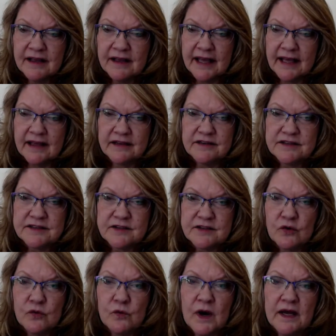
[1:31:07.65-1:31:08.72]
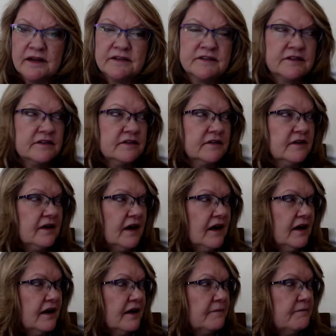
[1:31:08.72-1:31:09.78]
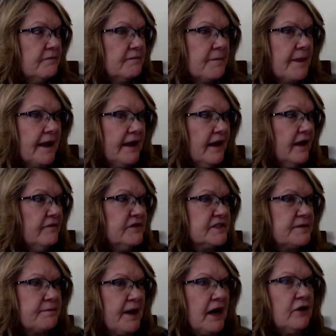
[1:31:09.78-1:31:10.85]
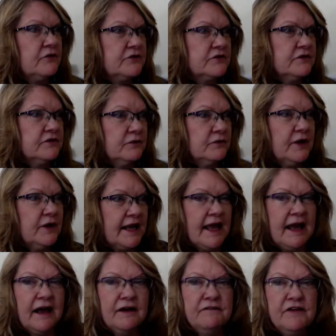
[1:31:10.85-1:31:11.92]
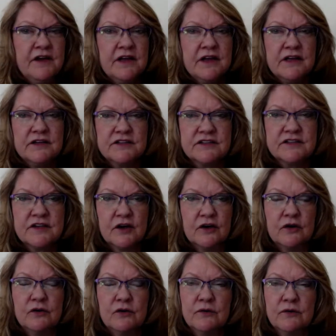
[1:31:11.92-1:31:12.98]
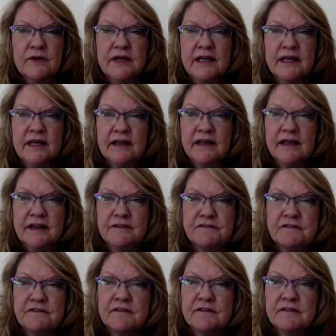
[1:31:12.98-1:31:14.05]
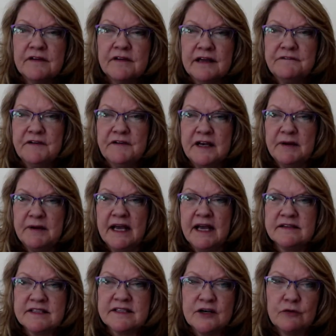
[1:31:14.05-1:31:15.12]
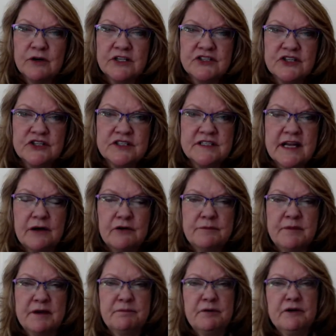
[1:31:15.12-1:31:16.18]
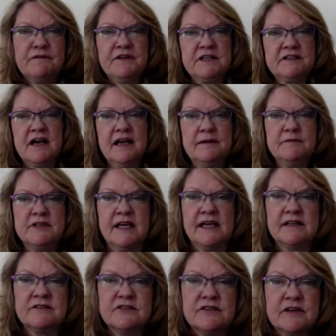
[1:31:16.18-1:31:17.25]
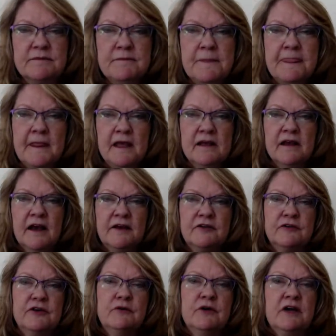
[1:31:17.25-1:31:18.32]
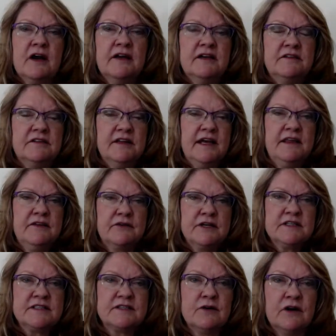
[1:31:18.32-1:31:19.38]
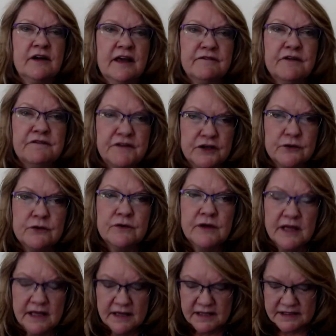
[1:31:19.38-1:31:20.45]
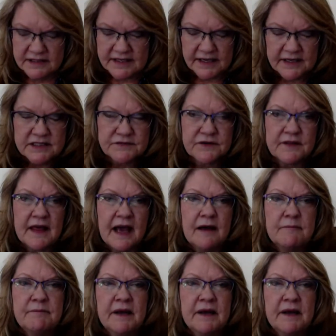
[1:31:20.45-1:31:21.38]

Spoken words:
And so what I have is about what I have. So if anybody has any questions, now would be a perfect time to answer them. I don't know what kind of delay there is, so I'll give a few seconds for that.